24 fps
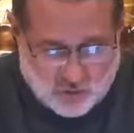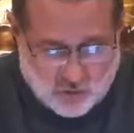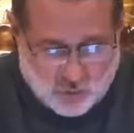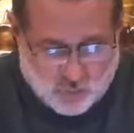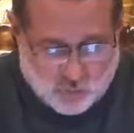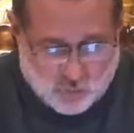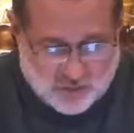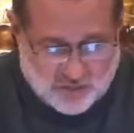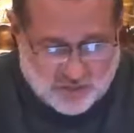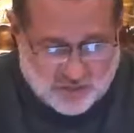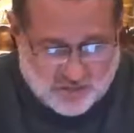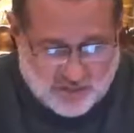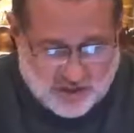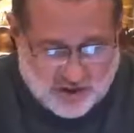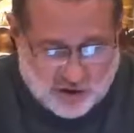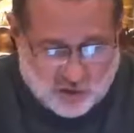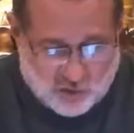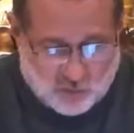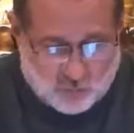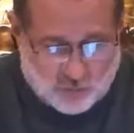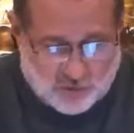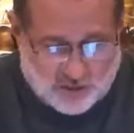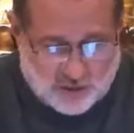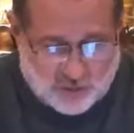whether they
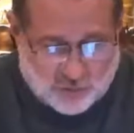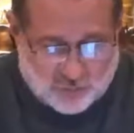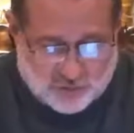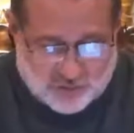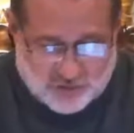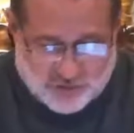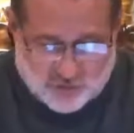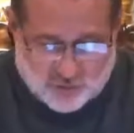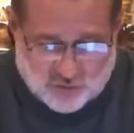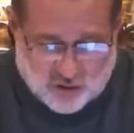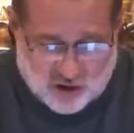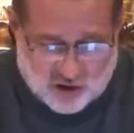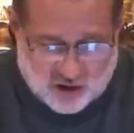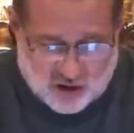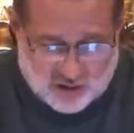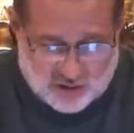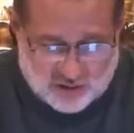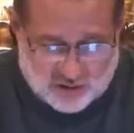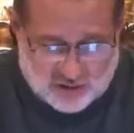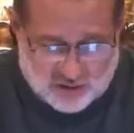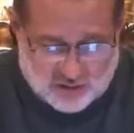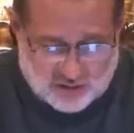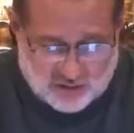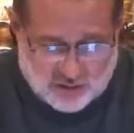are weak or
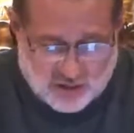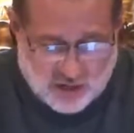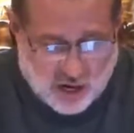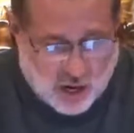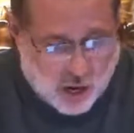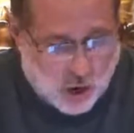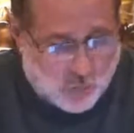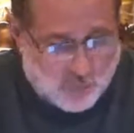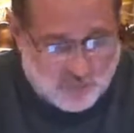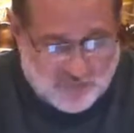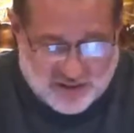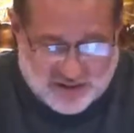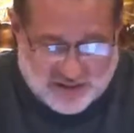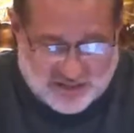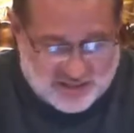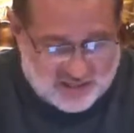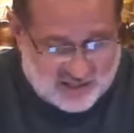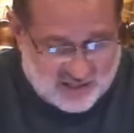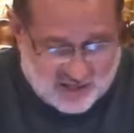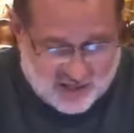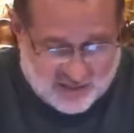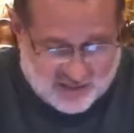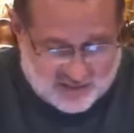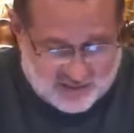strong, omitting
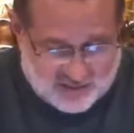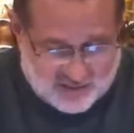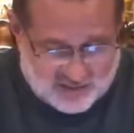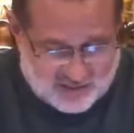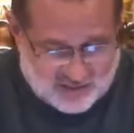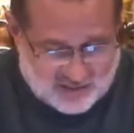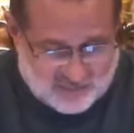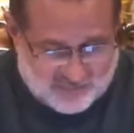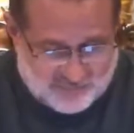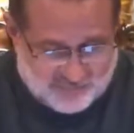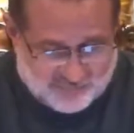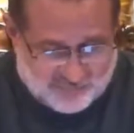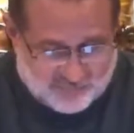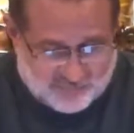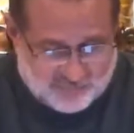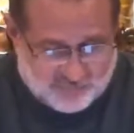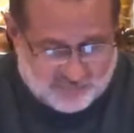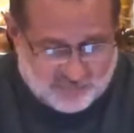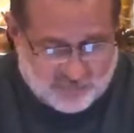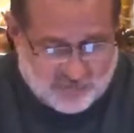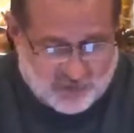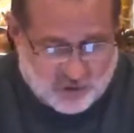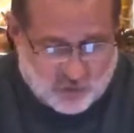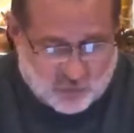none,
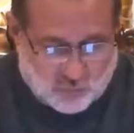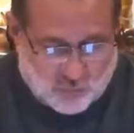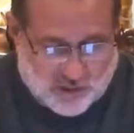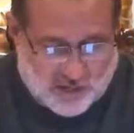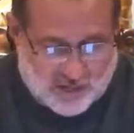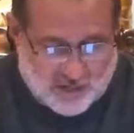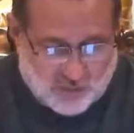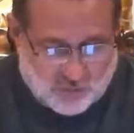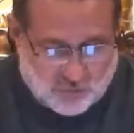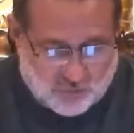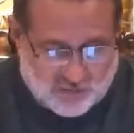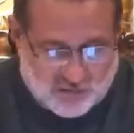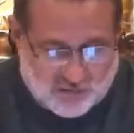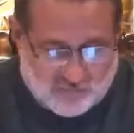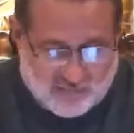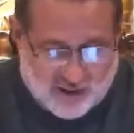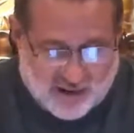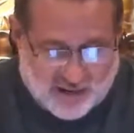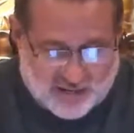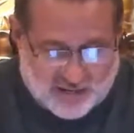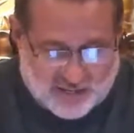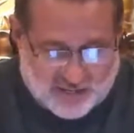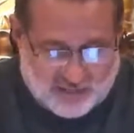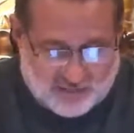the great or the
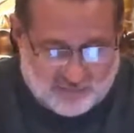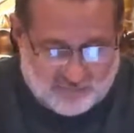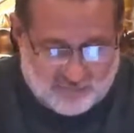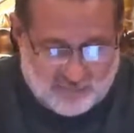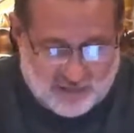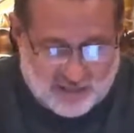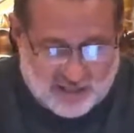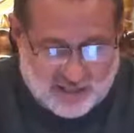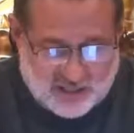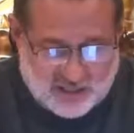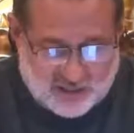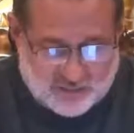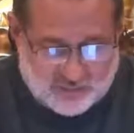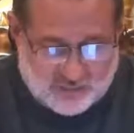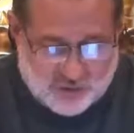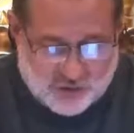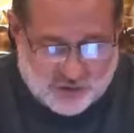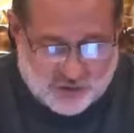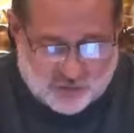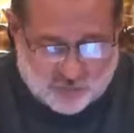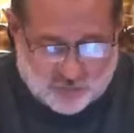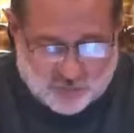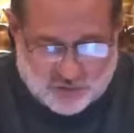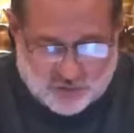mighty, medium,
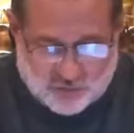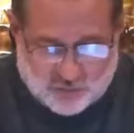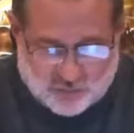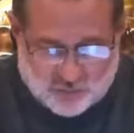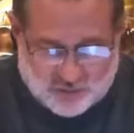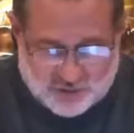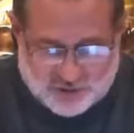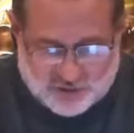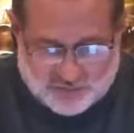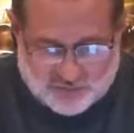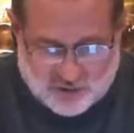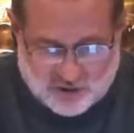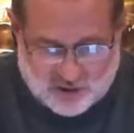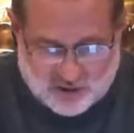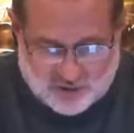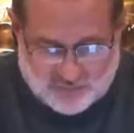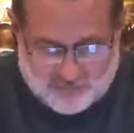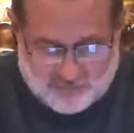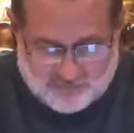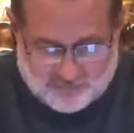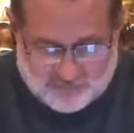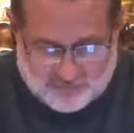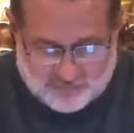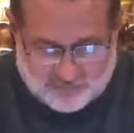short, or
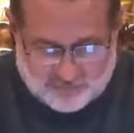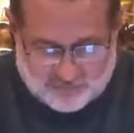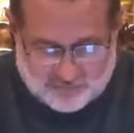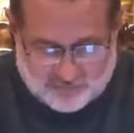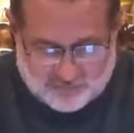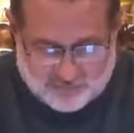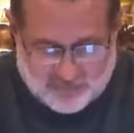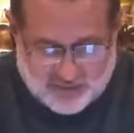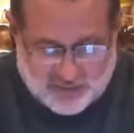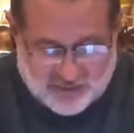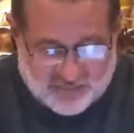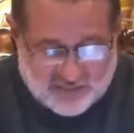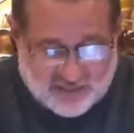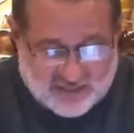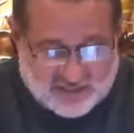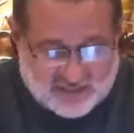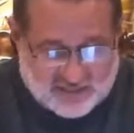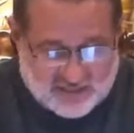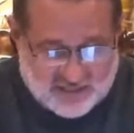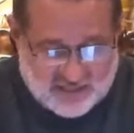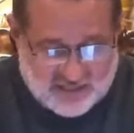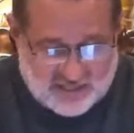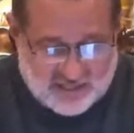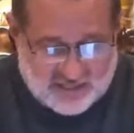small, the
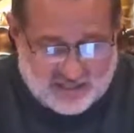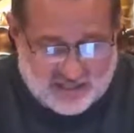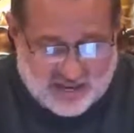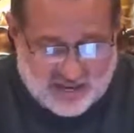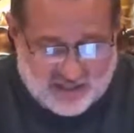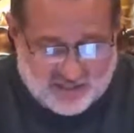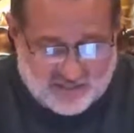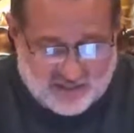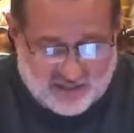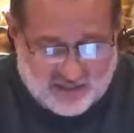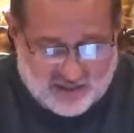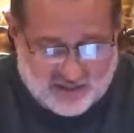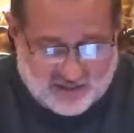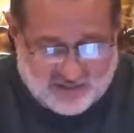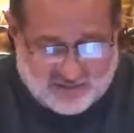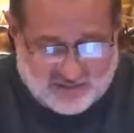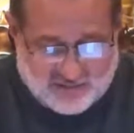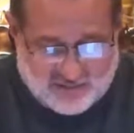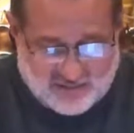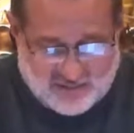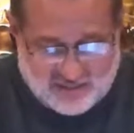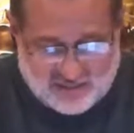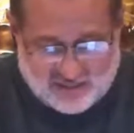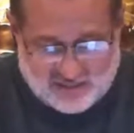seen and the
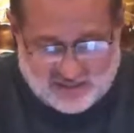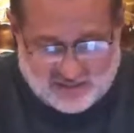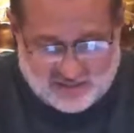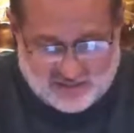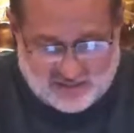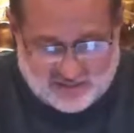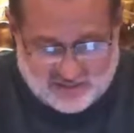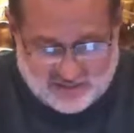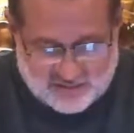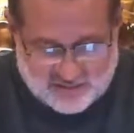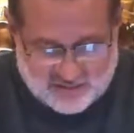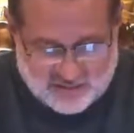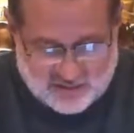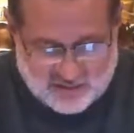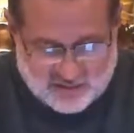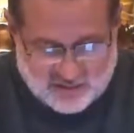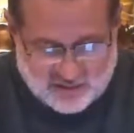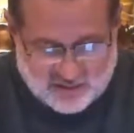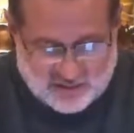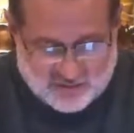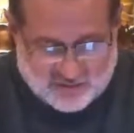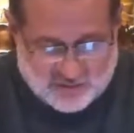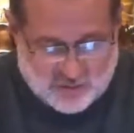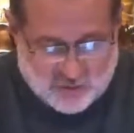unseen,
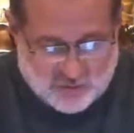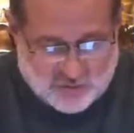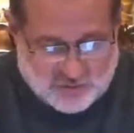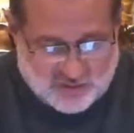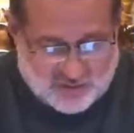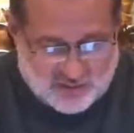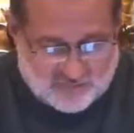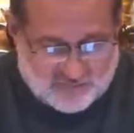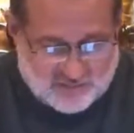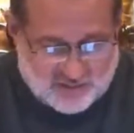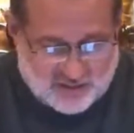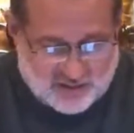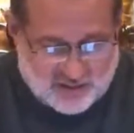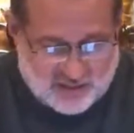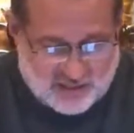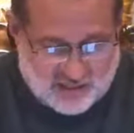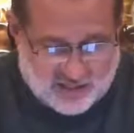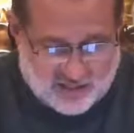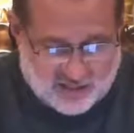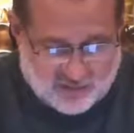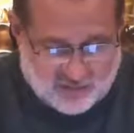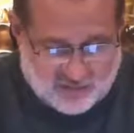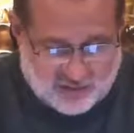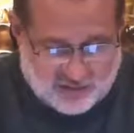those living
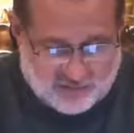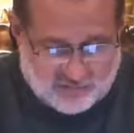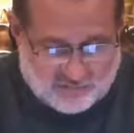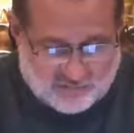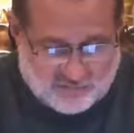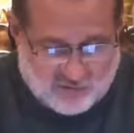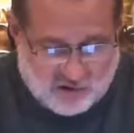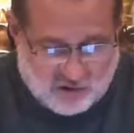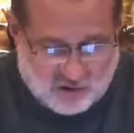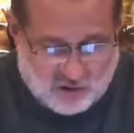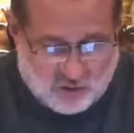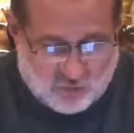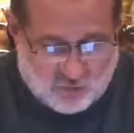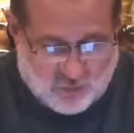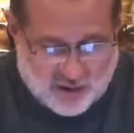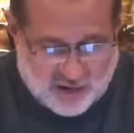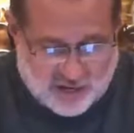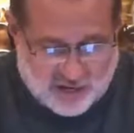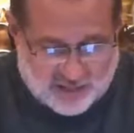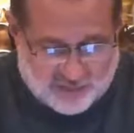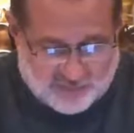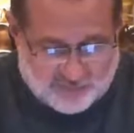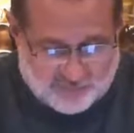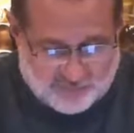near and far
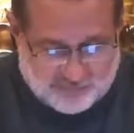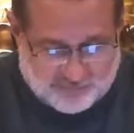away,